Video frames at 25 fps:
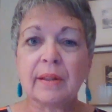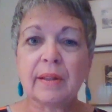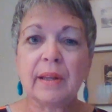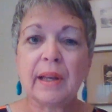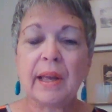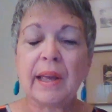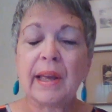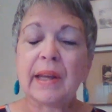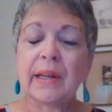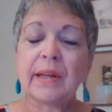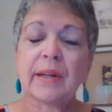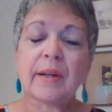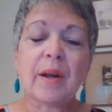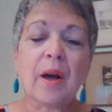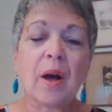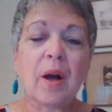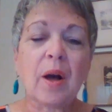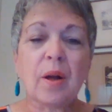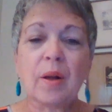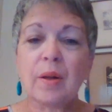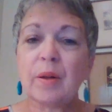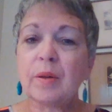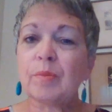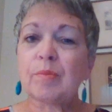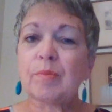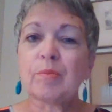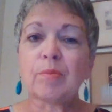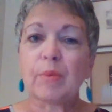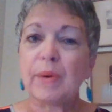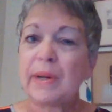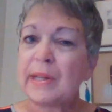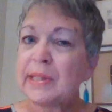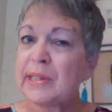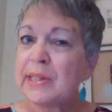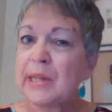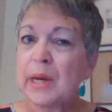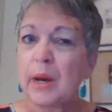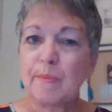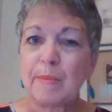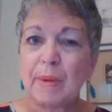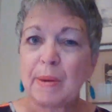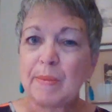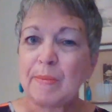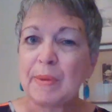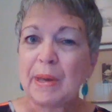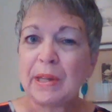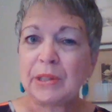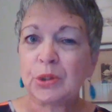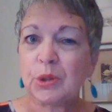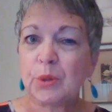I'll rent out my
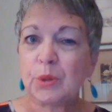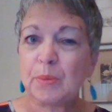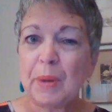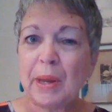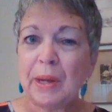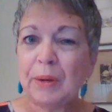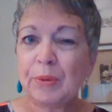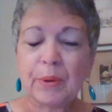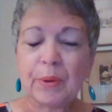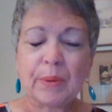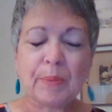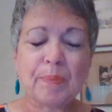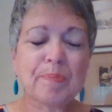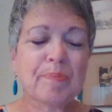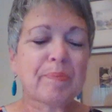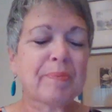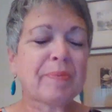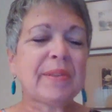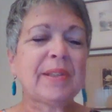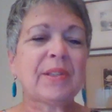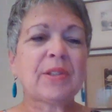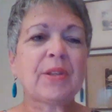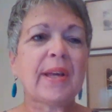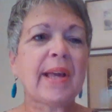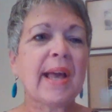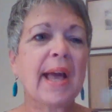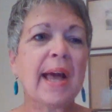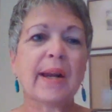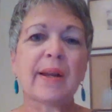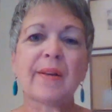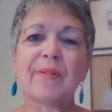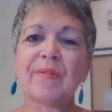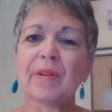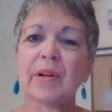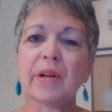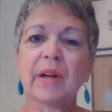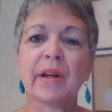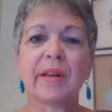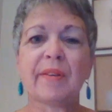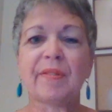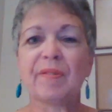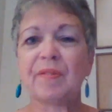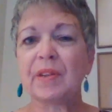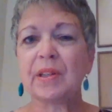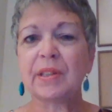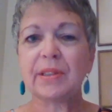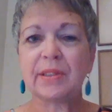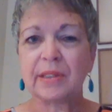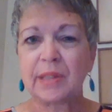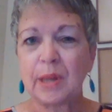master bedroom. So I had it very
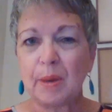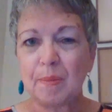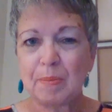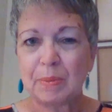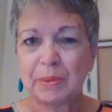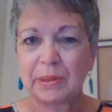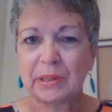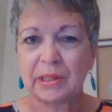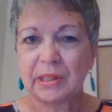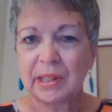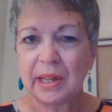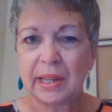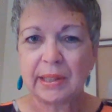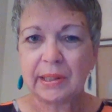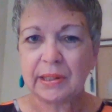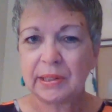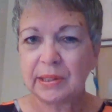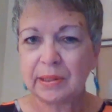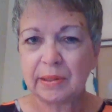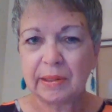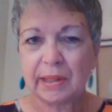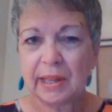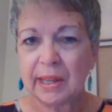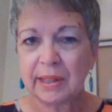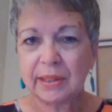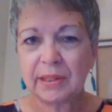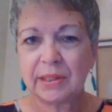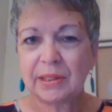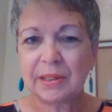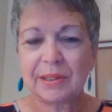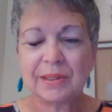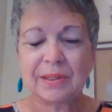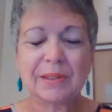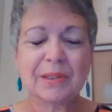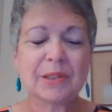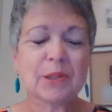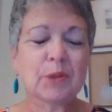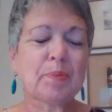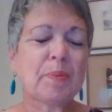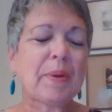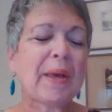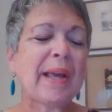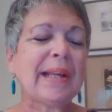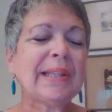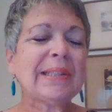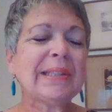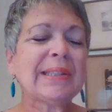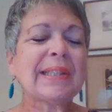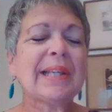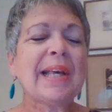fixed up as a nice guest
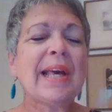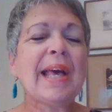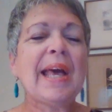space.